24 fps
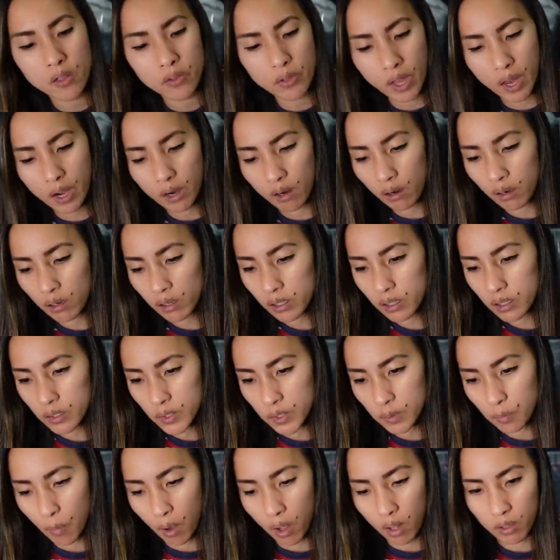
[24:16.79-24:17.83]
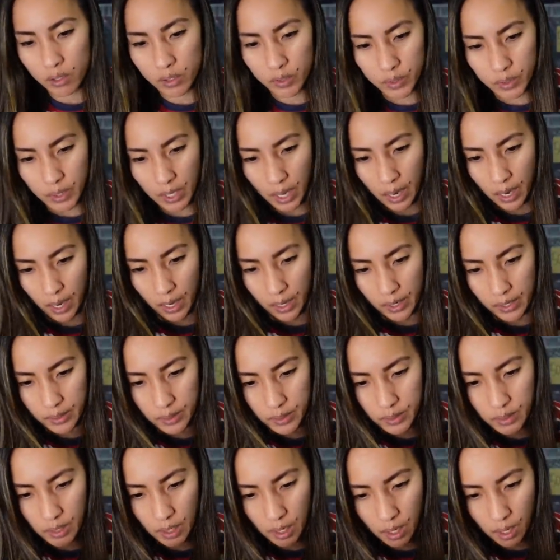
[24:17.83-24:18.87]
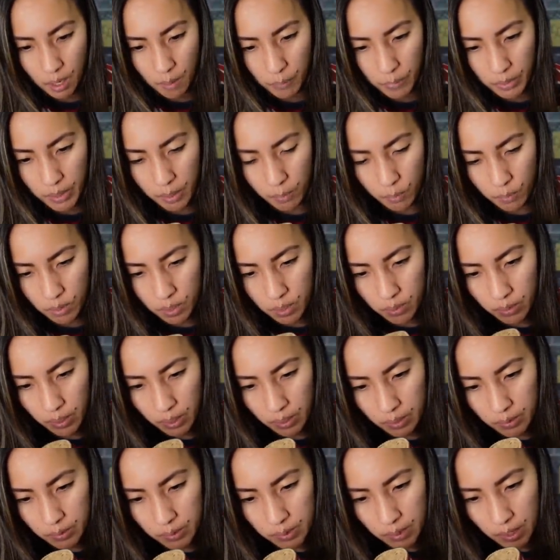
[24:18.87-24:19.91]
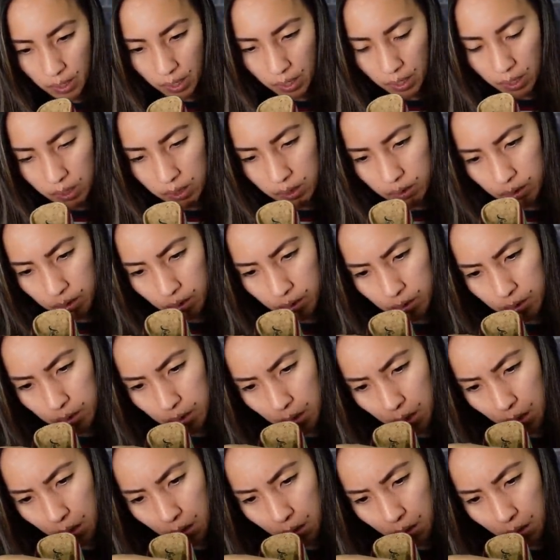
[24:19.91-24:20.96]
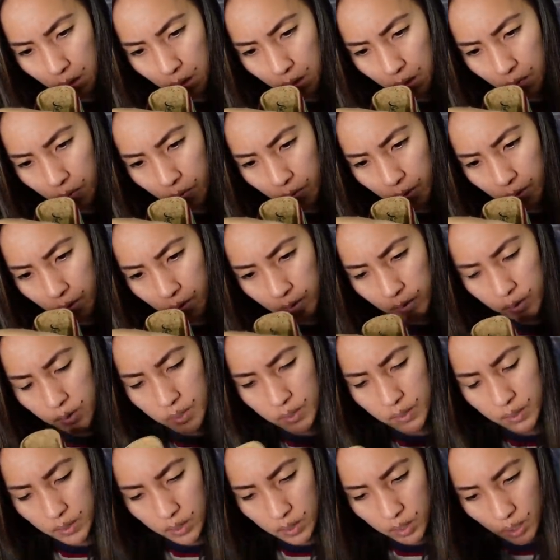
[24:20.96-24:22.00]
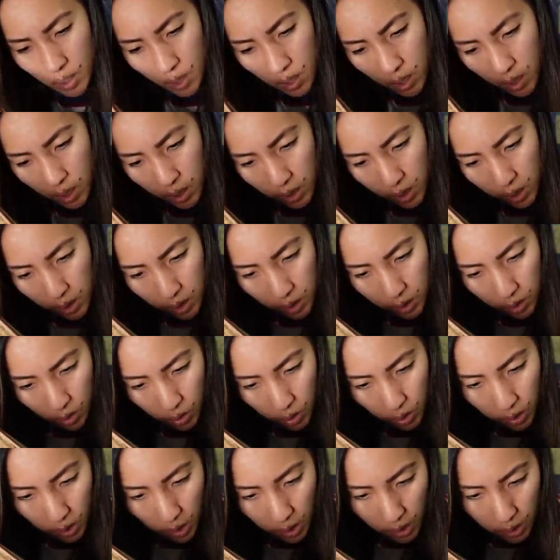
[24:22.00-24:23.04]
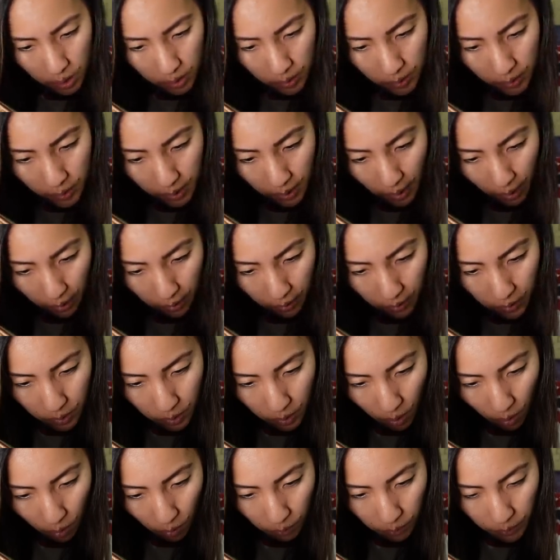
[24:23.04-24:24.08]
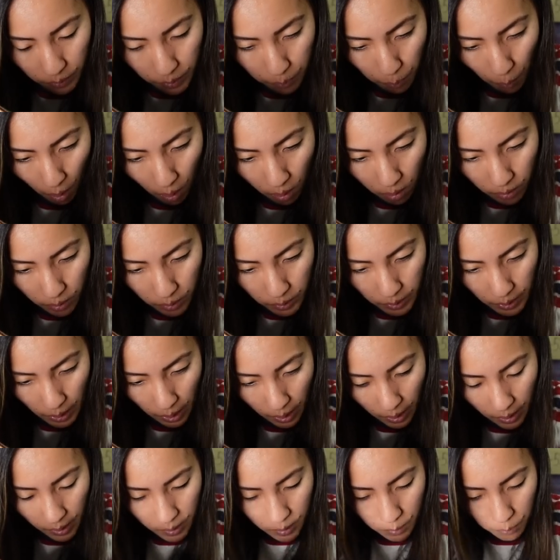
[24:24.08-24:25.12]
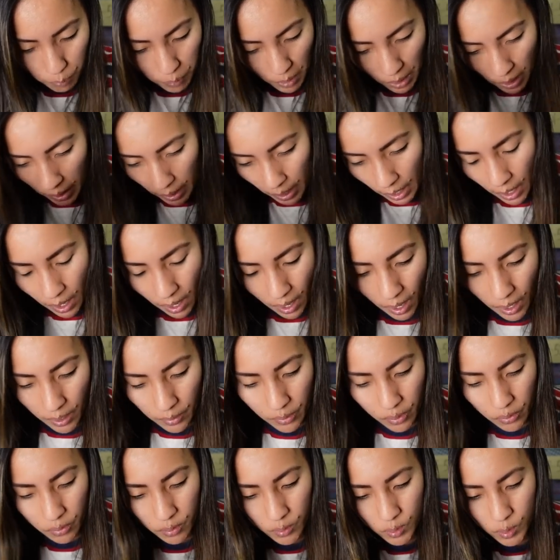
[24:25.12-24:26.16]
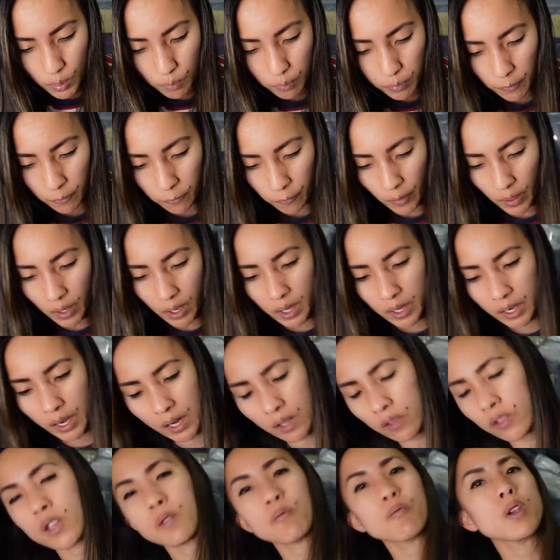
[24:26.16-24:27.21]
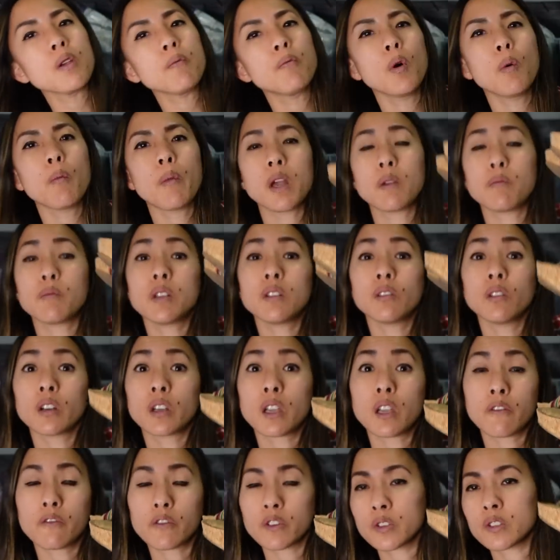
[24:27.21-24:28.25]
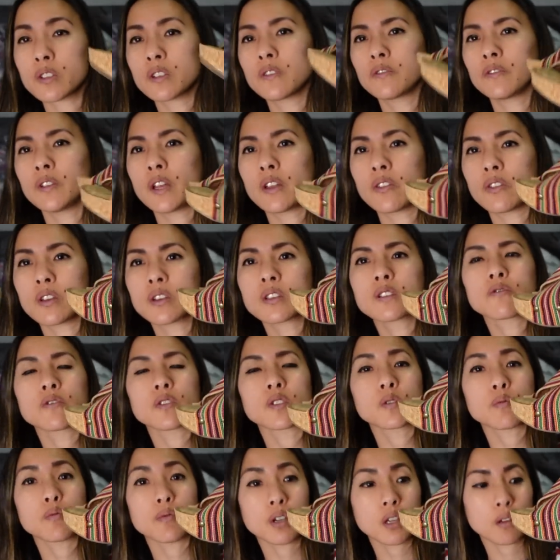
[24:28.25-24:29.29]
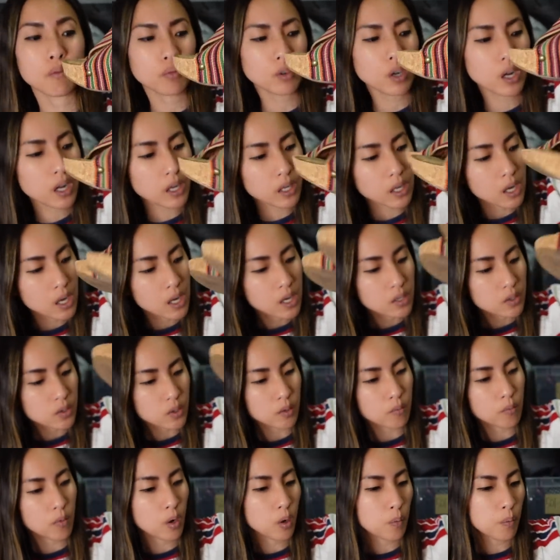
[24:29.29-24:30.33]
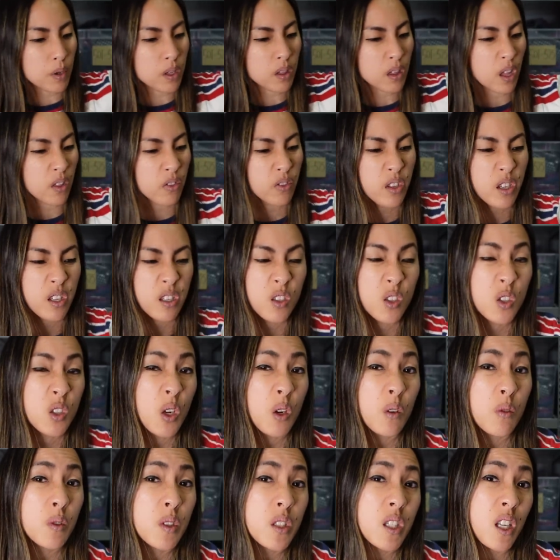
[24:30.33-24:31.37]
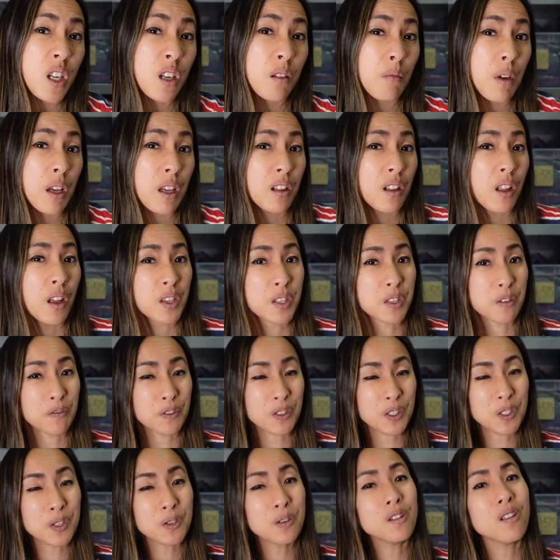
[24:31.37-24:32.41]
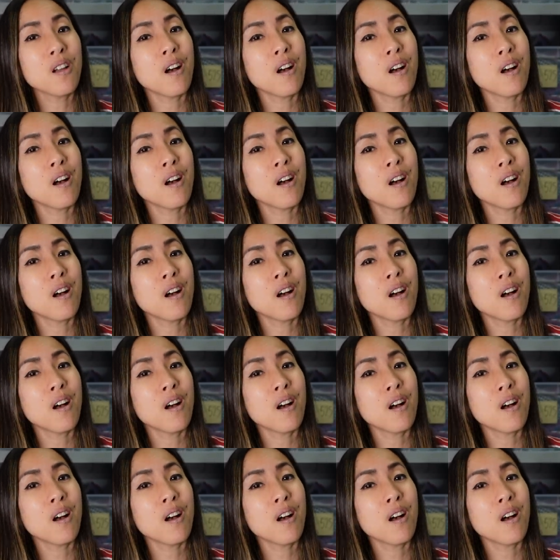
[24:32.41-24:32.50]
They are in a smaller size. They were in like a size, let's see, they're in a size 6. So smaller size, but I think they're super fun. I think people might be looking for stuff like this for spring break, so I'm hoping that these don't sit in my closet for too